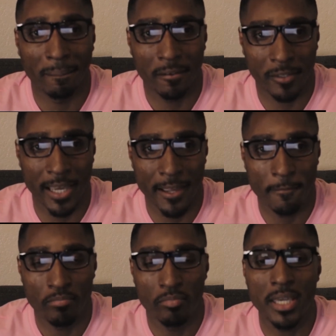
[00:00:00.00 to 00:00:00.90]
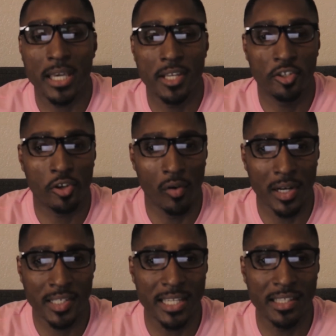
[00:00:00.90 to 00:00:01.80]
okay? Because you're
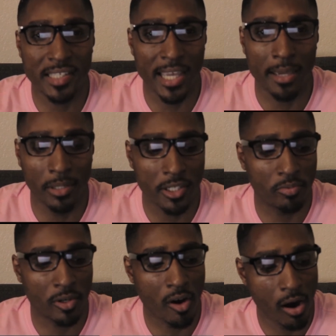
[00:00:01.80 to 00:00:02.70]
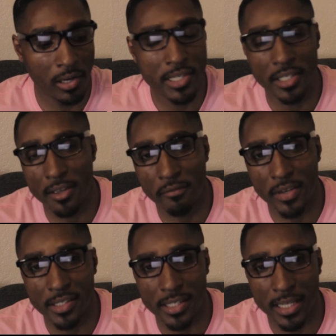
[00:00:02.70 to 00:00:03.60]
going to see the same looks regardless if
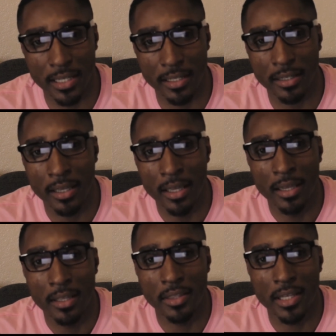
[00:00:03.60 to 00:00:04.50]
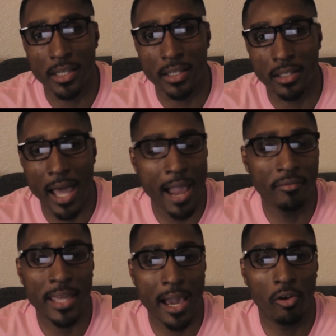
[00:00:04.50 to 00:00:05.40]
it's in the
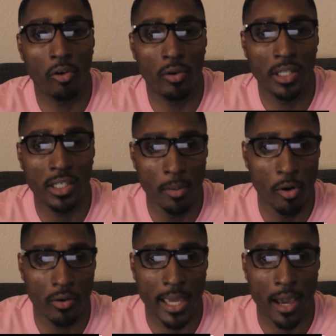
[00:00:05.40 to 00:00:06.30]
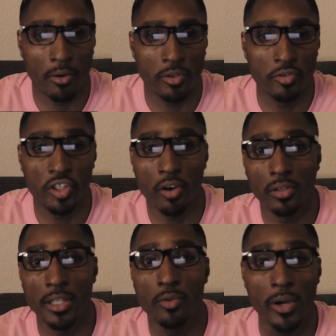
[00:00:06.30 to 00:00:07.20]
live account or in the demo account. You
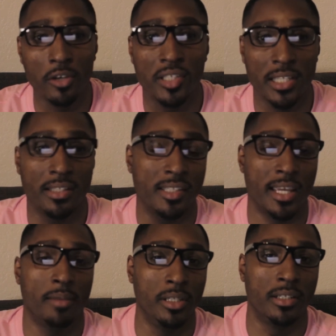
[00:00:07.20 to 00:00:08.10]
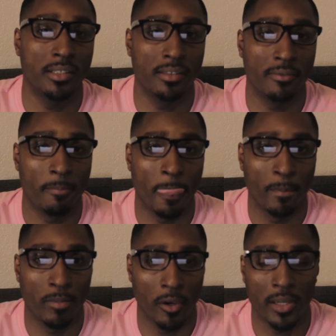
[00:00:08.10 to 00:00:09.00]
certainly will see the same looks,
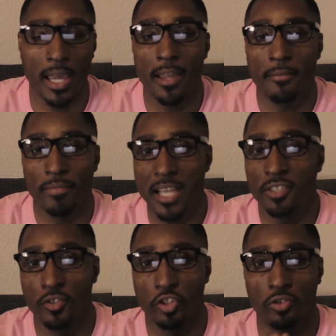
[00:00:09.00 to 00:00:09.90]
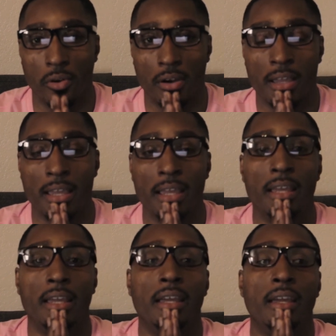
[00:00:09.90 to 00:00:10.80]
okay? That's for sure.
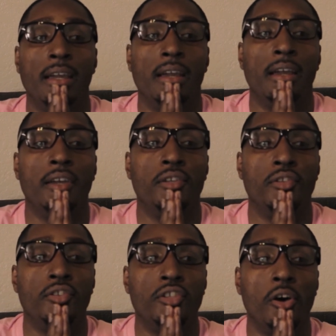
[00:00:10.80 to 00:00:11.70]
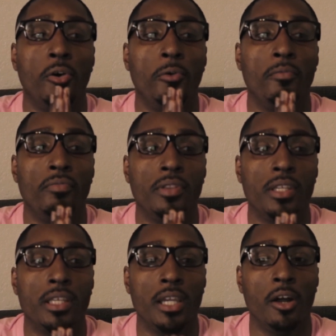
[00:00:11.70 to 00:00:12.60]
So,
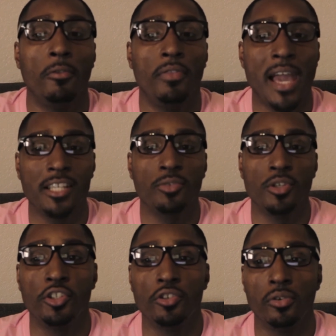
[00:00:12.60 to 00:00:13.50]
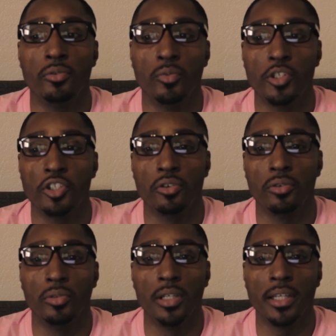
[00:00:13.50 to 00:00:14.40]
that's
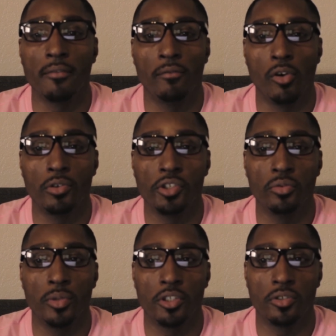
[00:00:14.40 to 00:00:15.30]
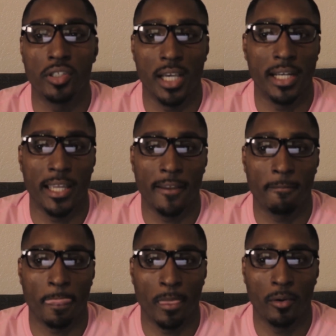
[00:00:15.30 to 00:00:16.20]
you're looking forward to, what you're studying,
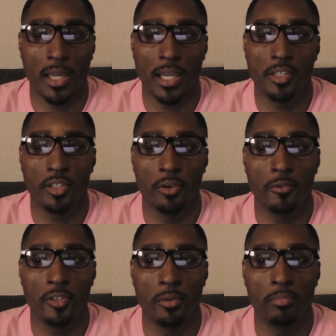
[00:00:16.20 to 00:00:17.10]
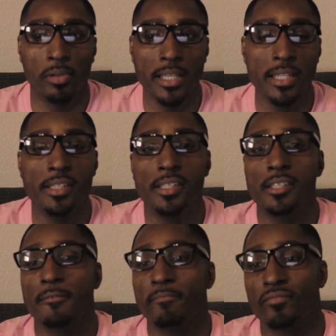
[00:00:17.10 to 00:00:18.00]
okay? So
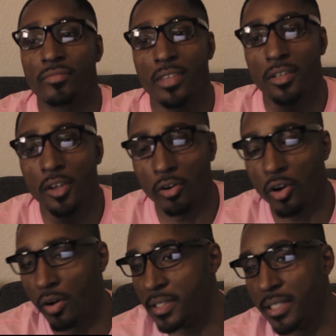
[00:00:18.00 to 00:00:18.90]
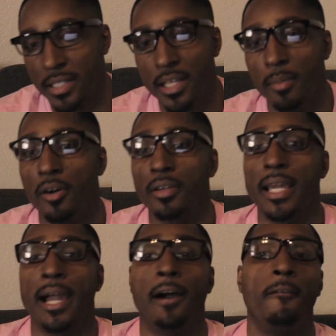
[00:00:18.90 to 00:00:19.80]
please don't go into the demo
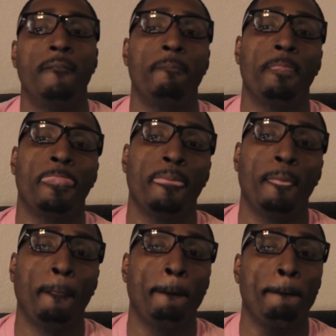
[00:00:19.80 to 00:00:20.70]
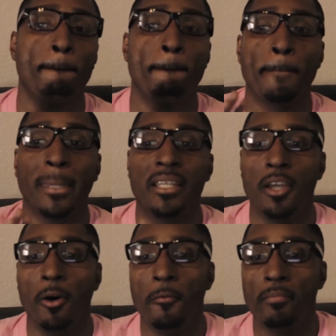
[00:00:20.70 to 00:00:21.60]
account.
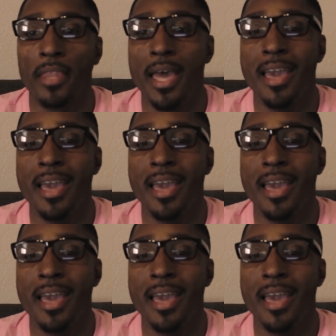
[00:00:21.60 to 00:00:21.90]
Don't,